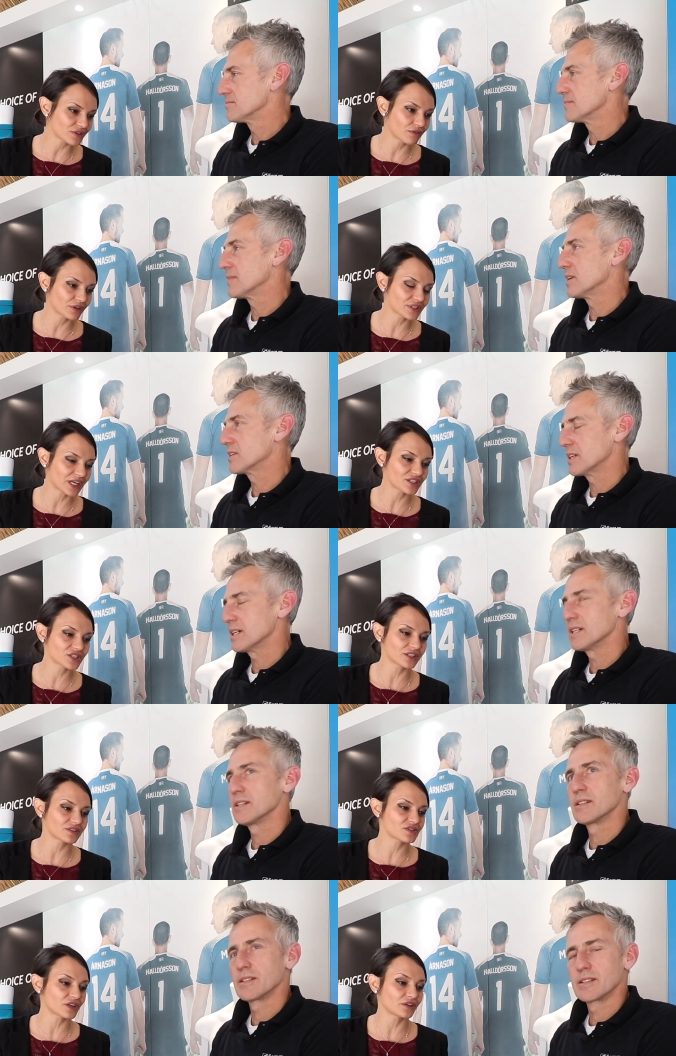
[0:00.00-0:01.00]

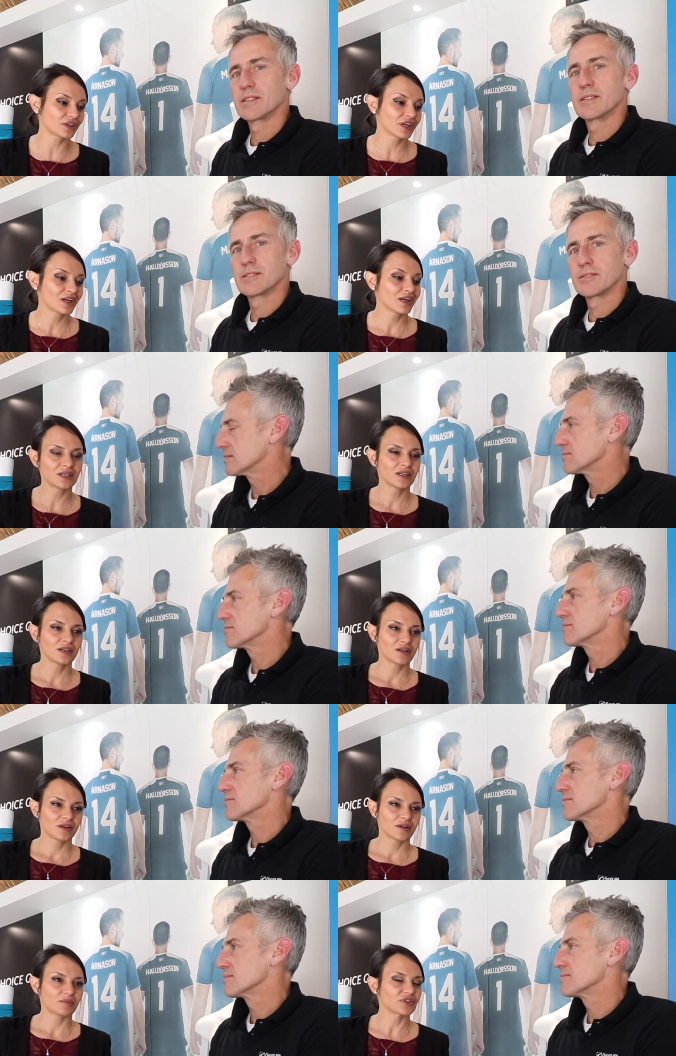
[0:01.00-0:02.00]
Speaker 1: rotation, okay. so
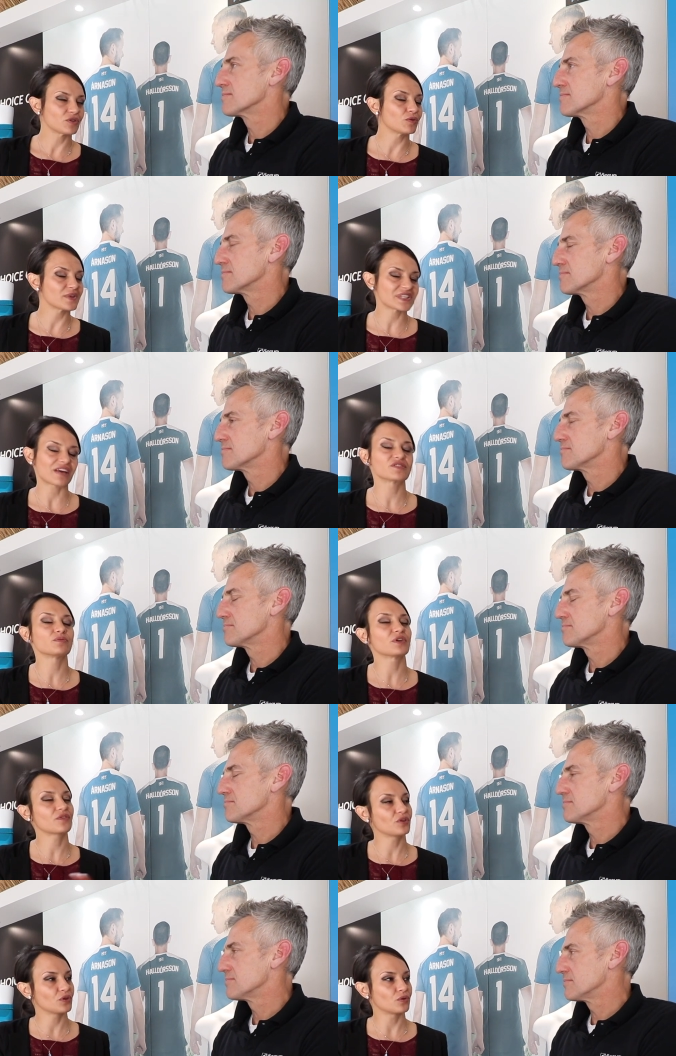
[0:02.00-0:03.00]
but you always have to
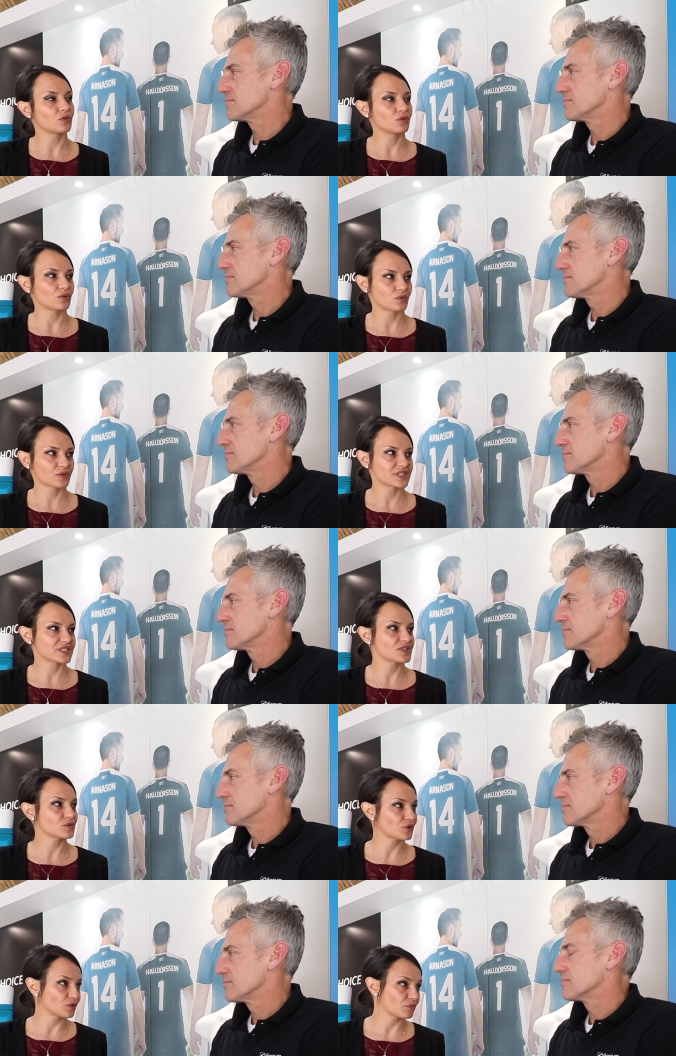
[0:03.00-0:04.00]
work through your
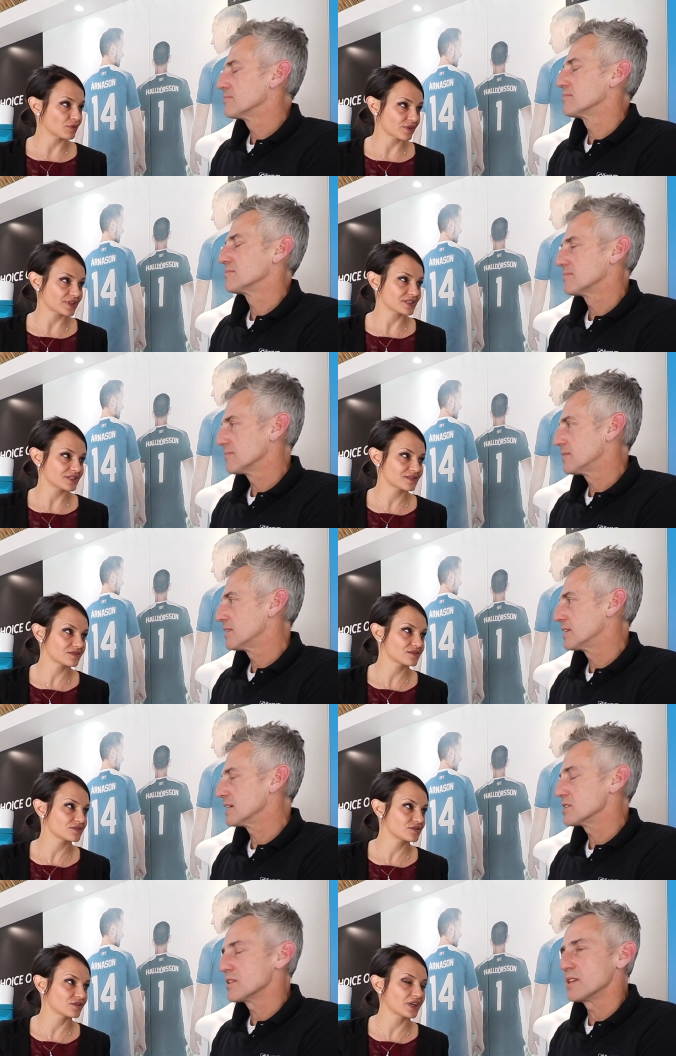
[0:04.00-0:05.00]
orthotist or your prosthetist. All
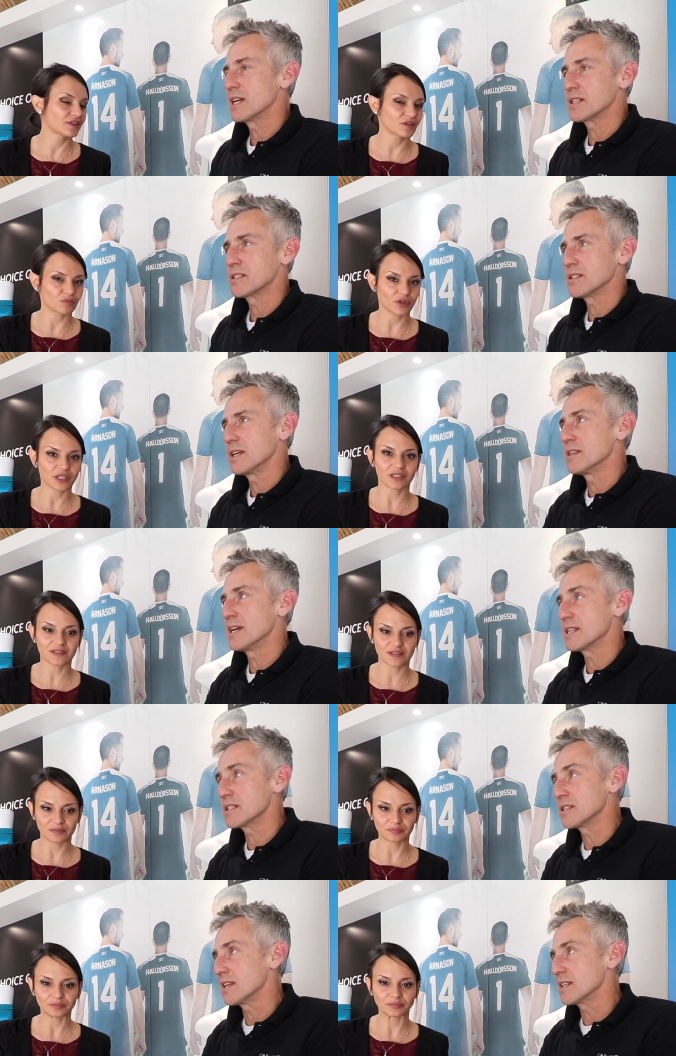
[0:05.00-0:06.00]
right, so that's and
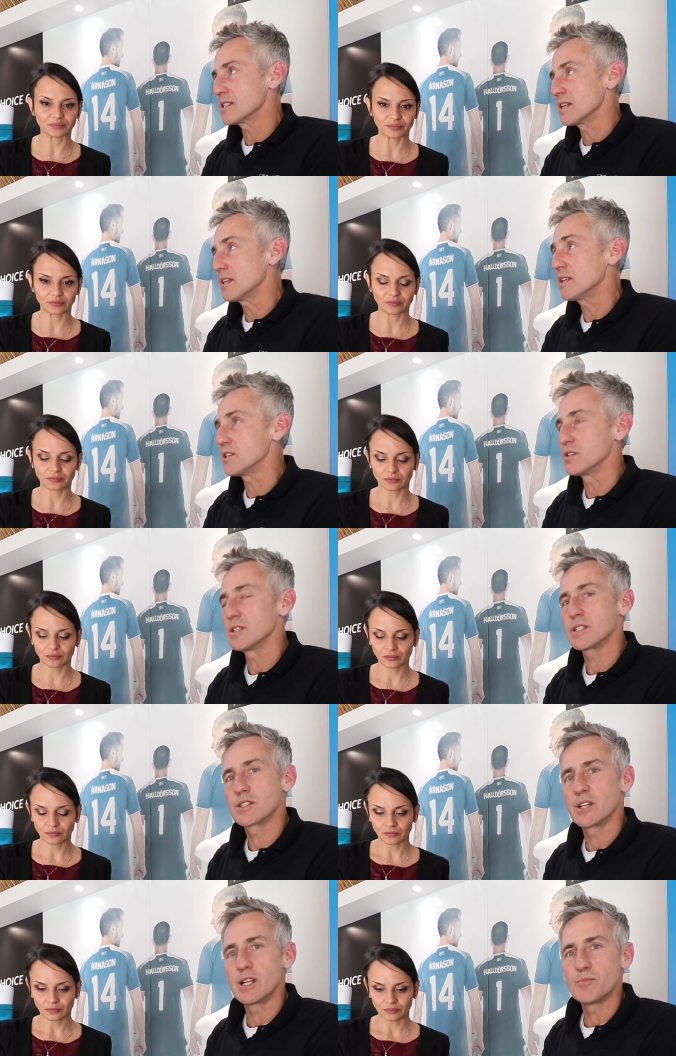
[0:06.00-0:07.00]
that's
Speaker 2: a, that's another issue.
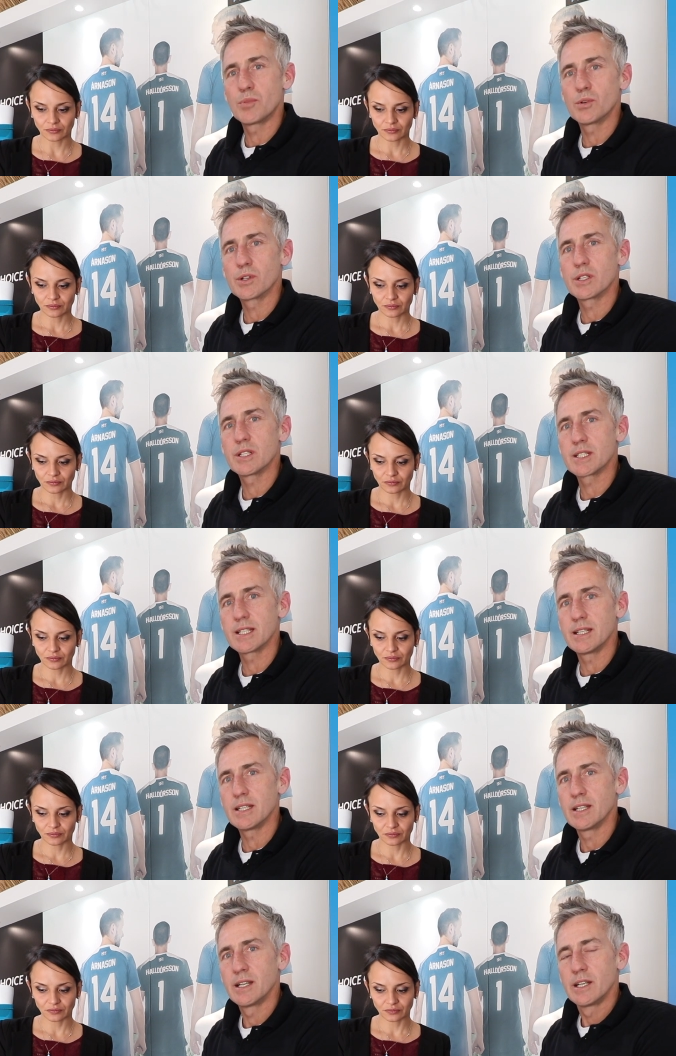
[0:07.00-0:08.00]
It's really important is
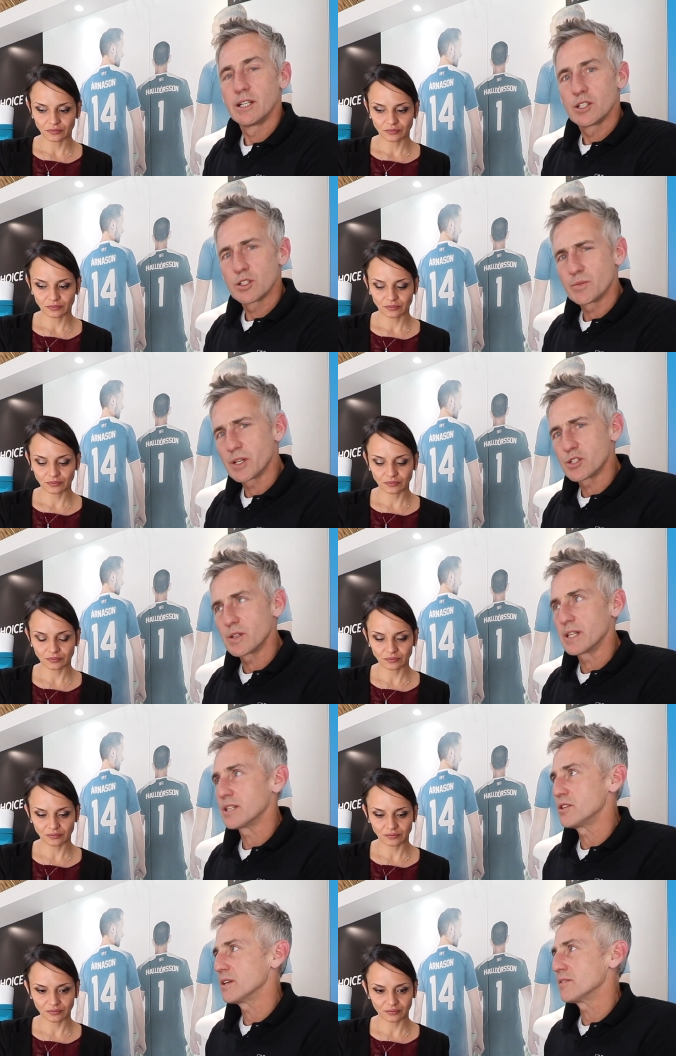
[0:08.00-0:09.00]
the to make sure
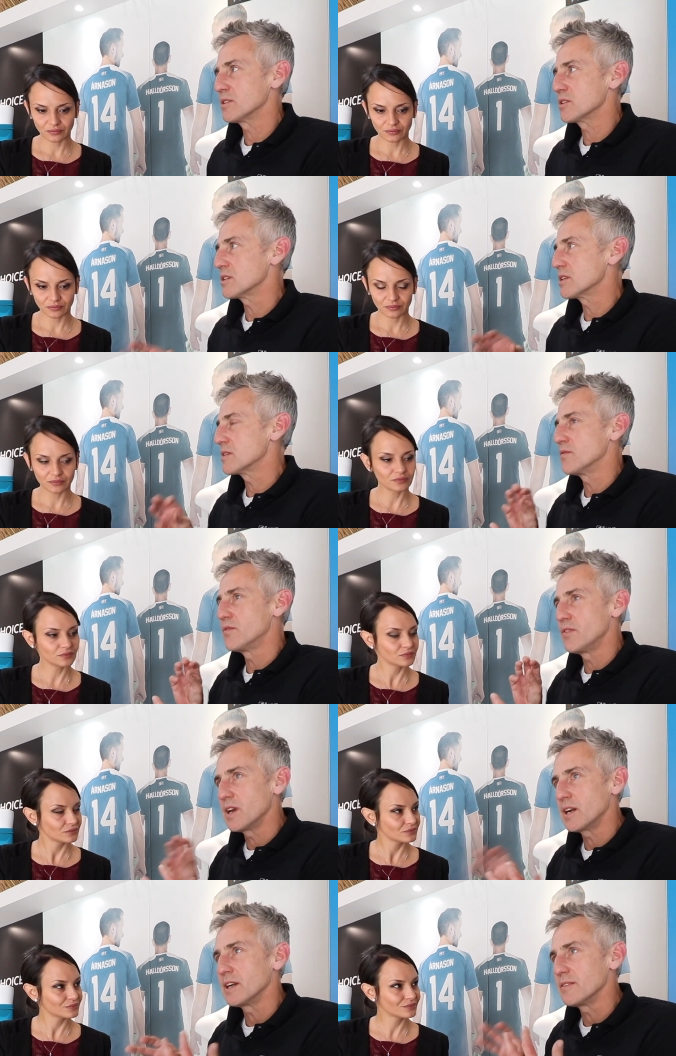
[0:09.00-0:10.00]
that you have a
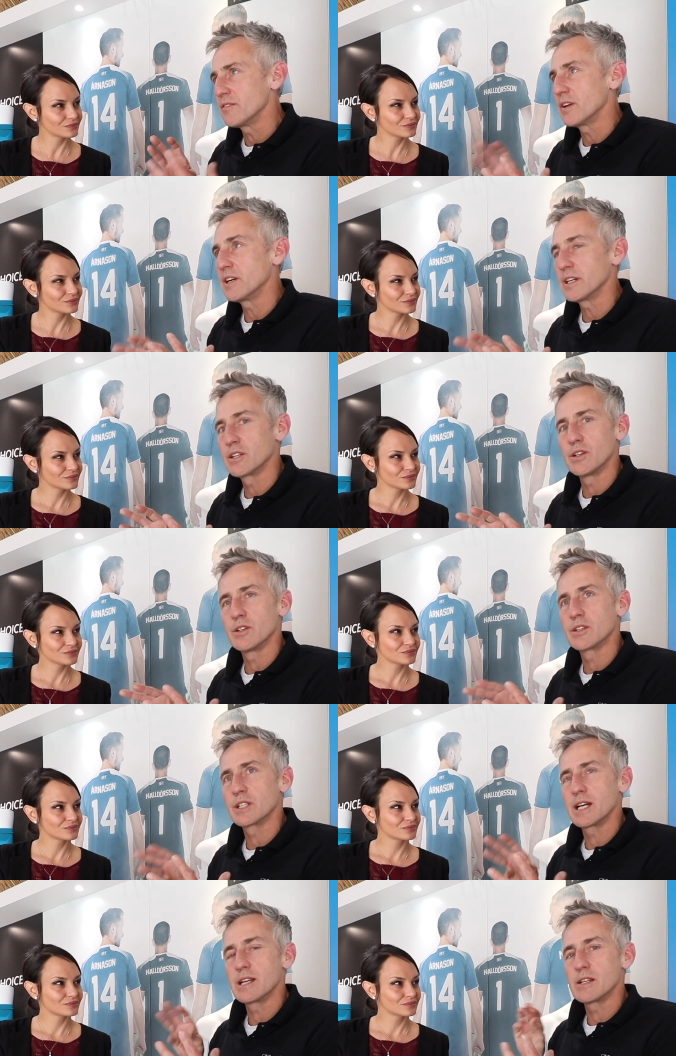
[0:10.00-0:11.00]
very very
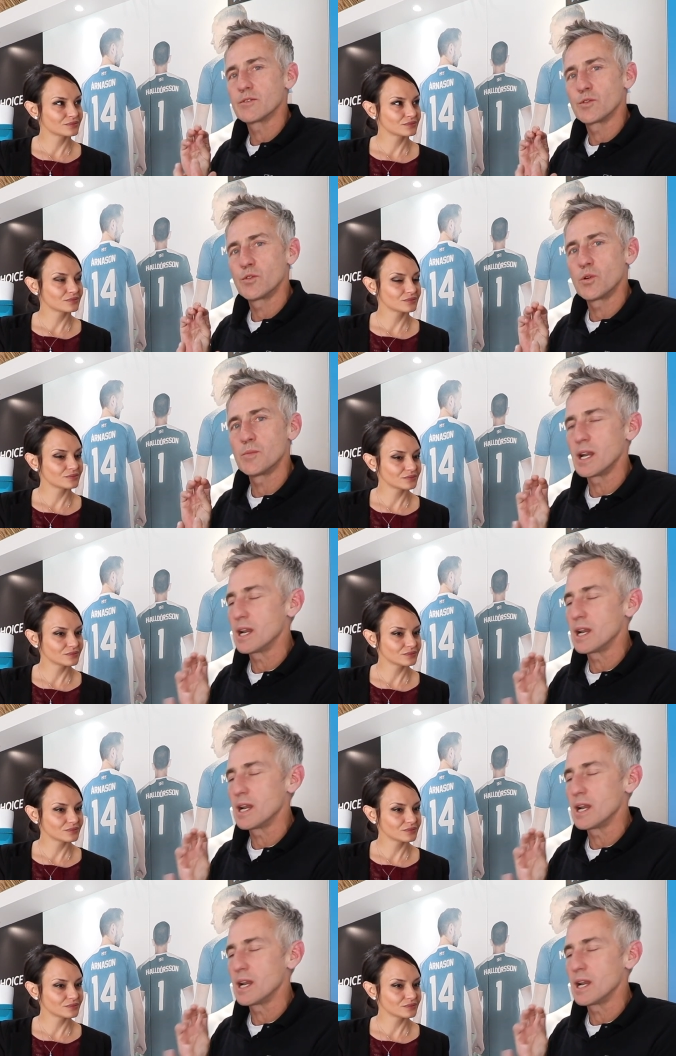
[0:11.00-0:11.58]
good try and form a